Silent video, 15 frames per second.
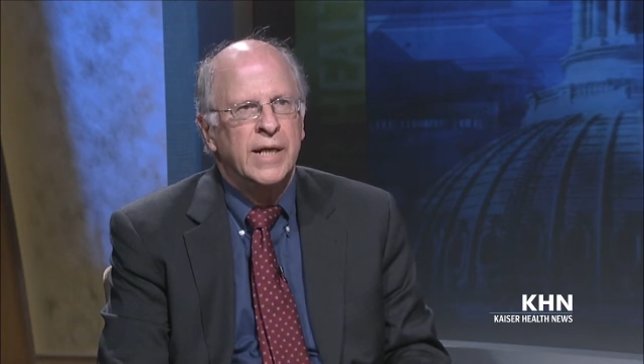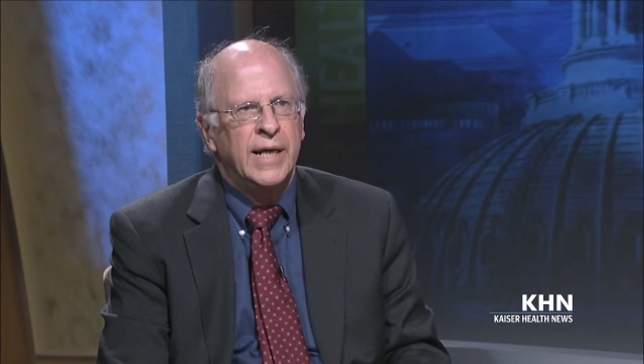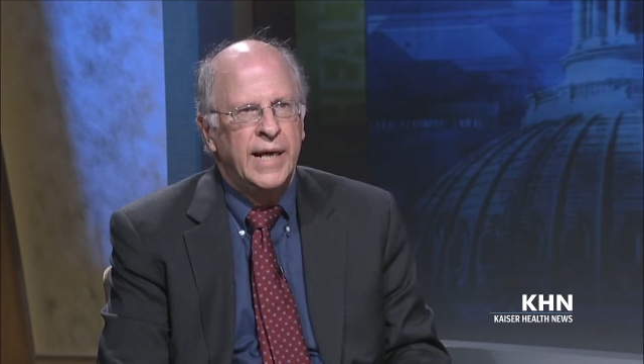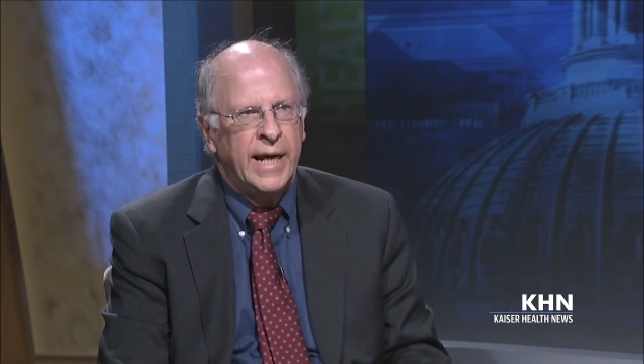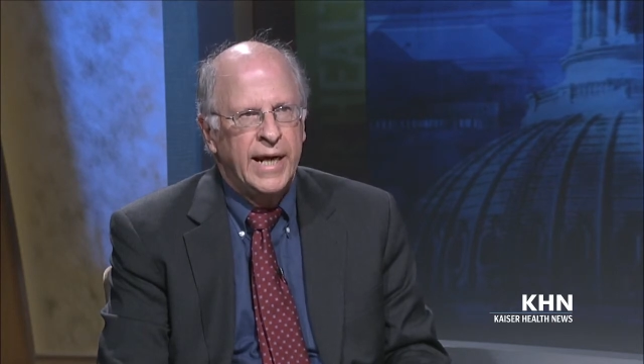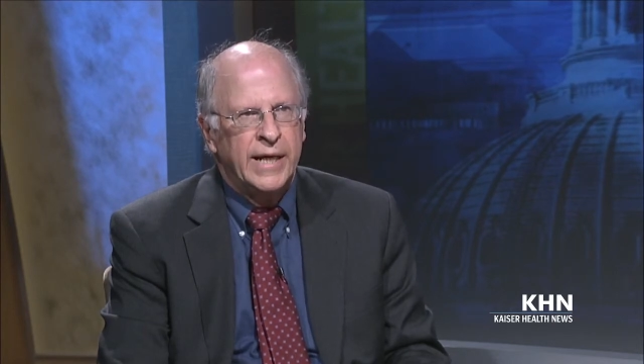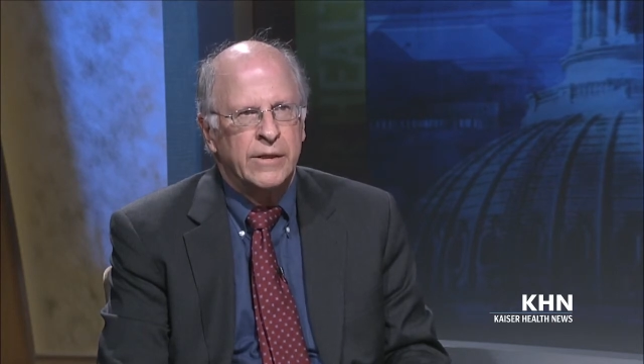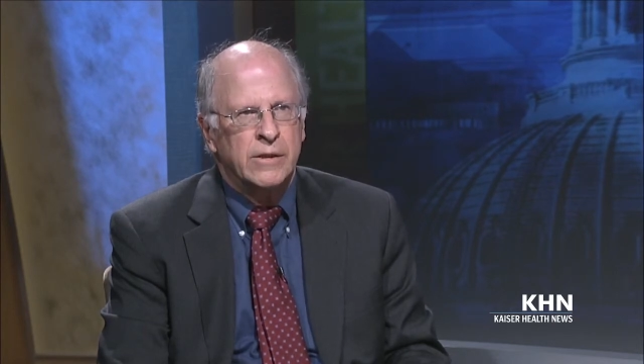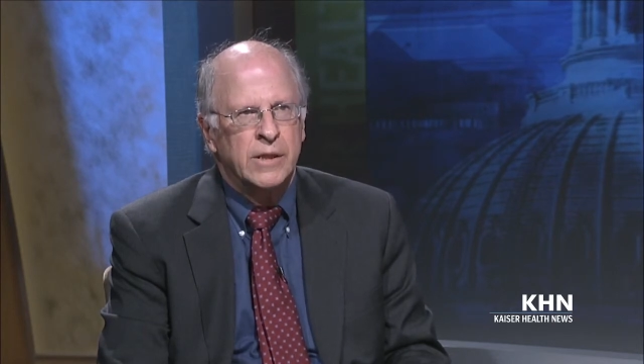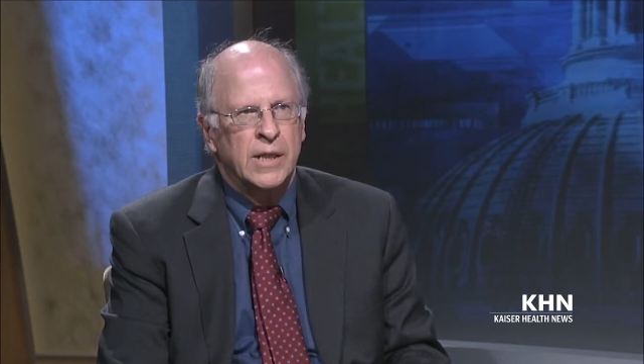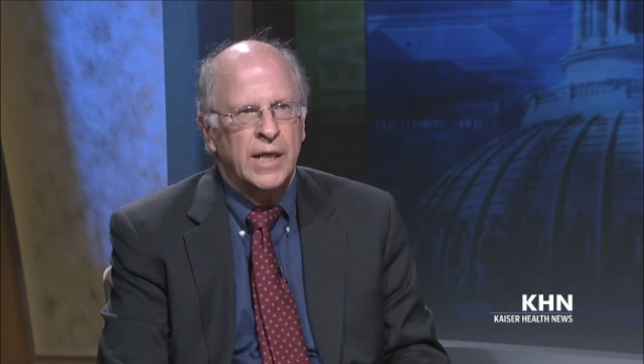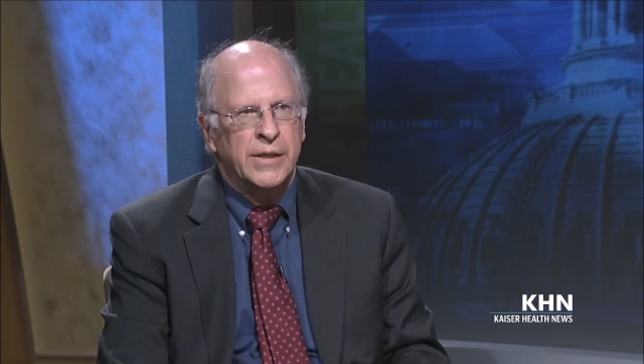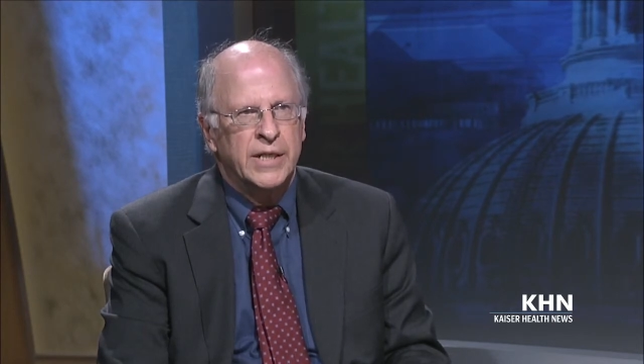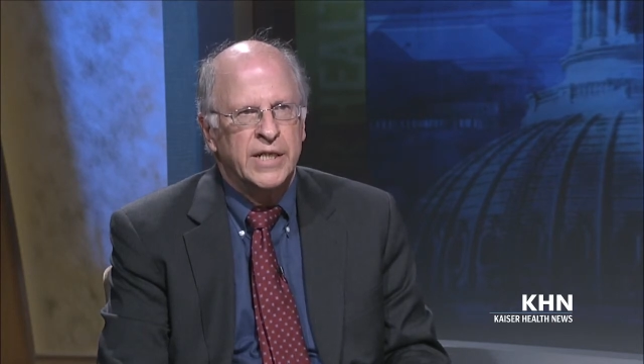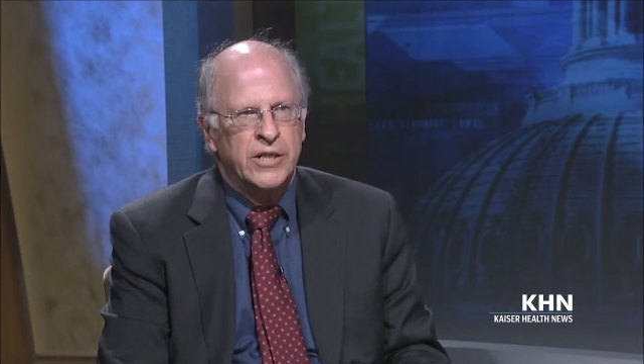handle
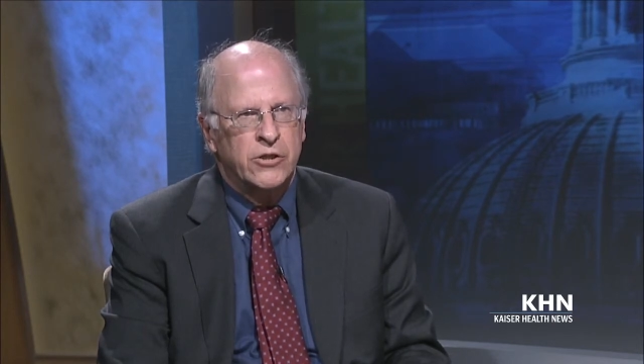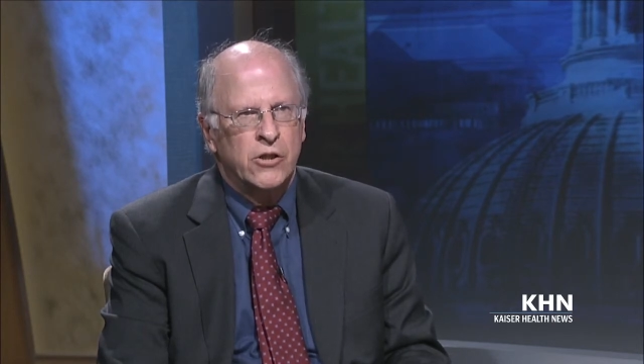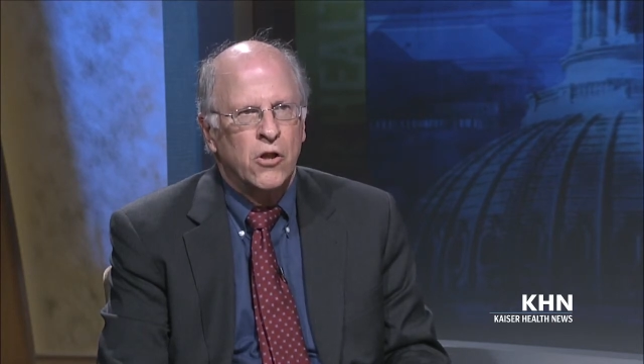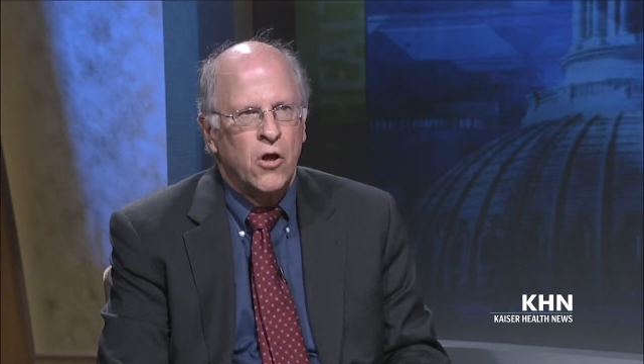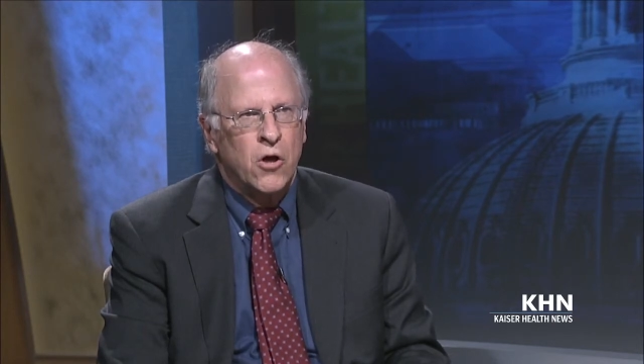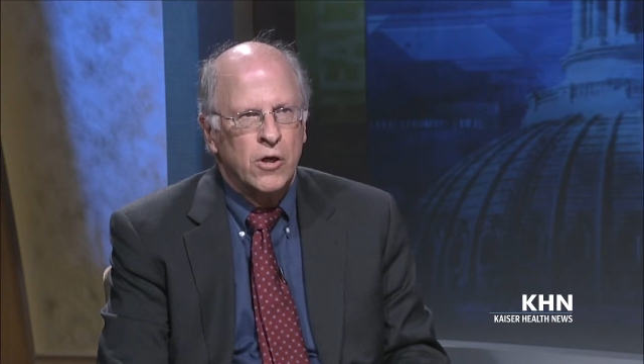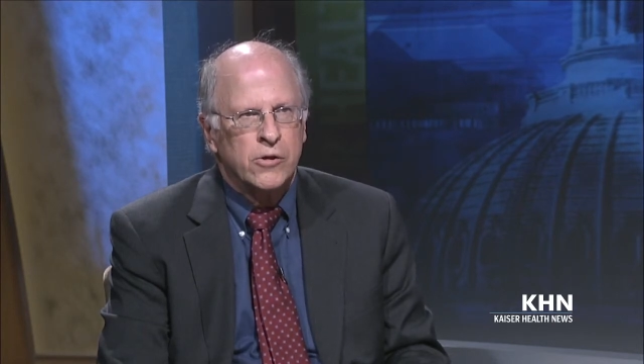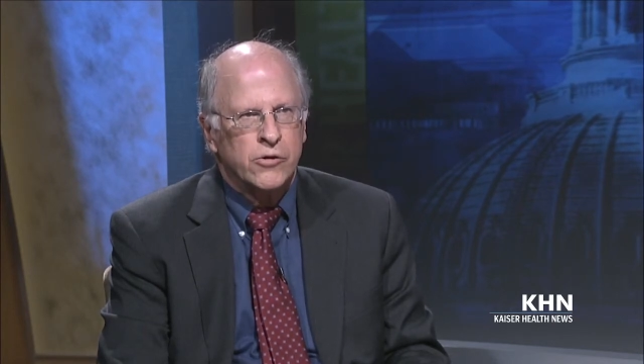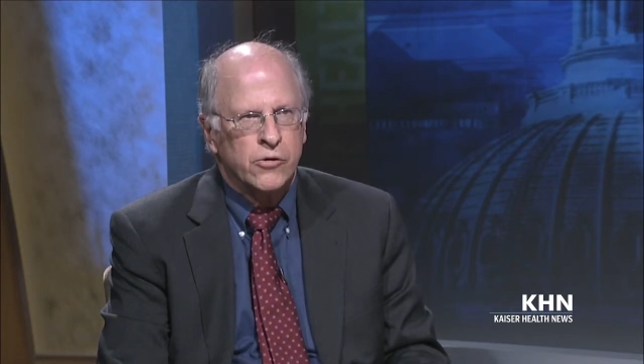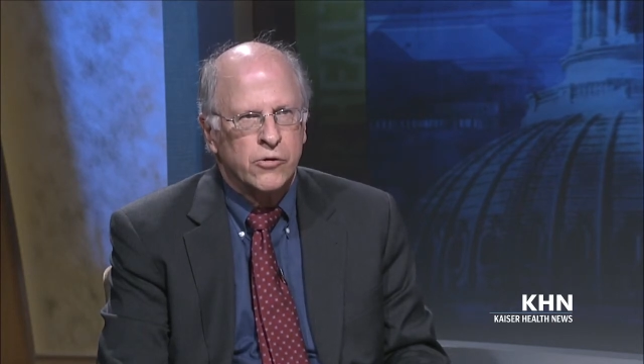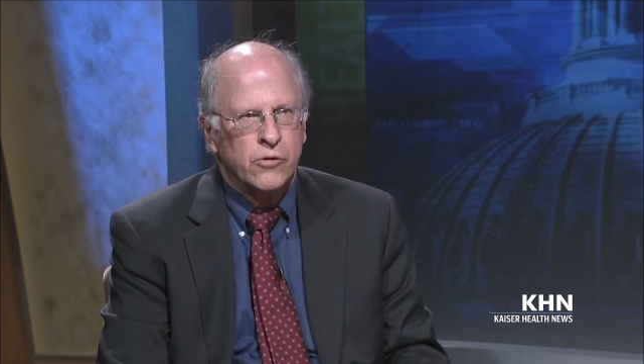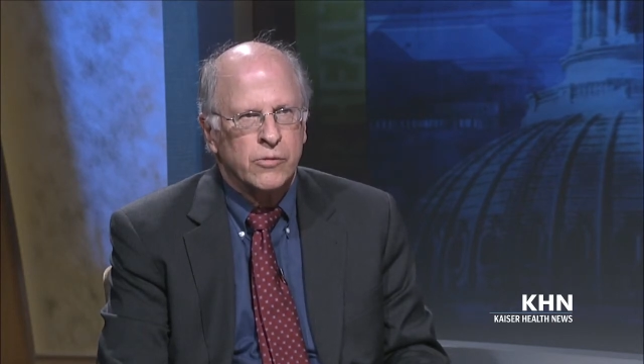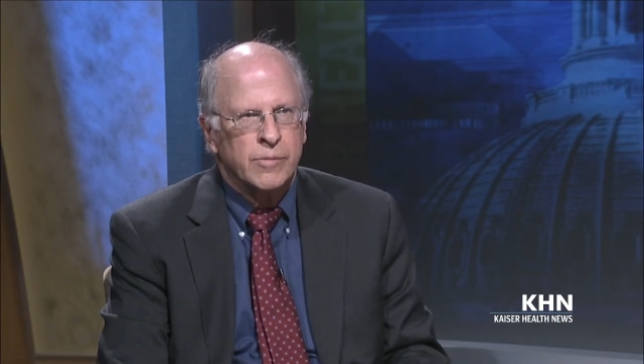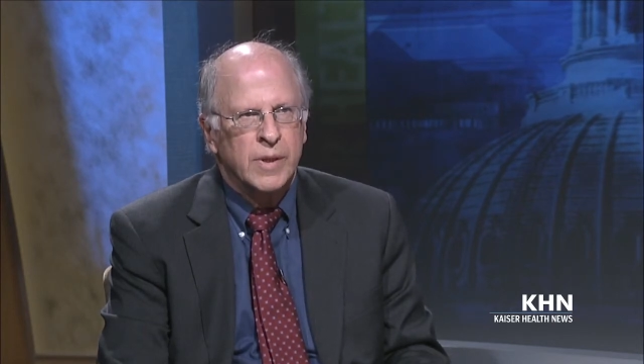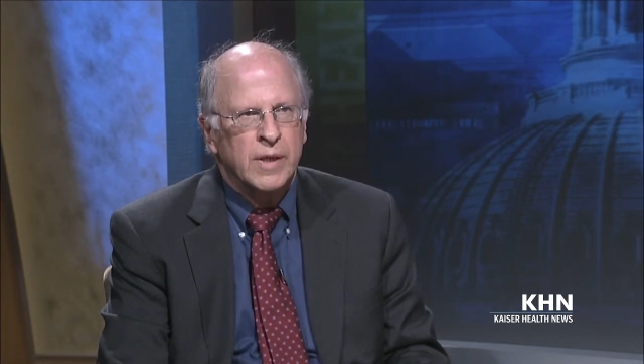on its
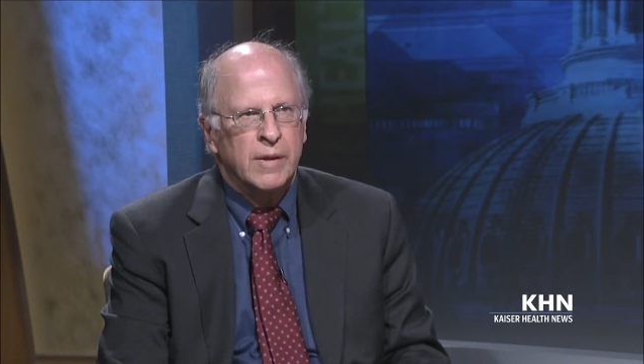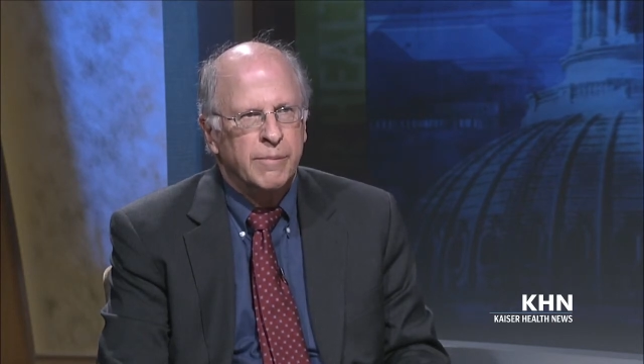long-term